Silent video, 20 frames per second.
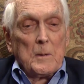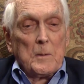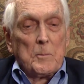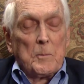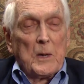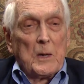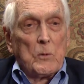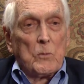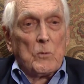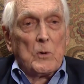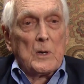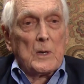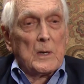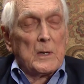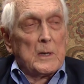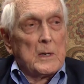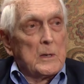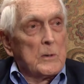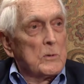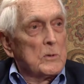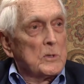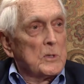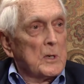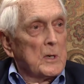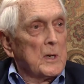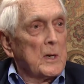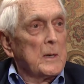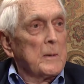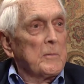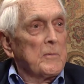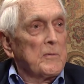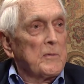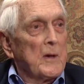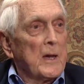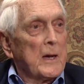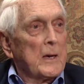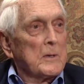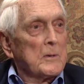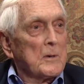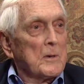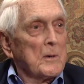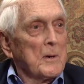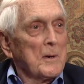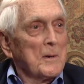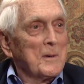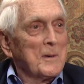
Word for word: But really, it was a Cub factor.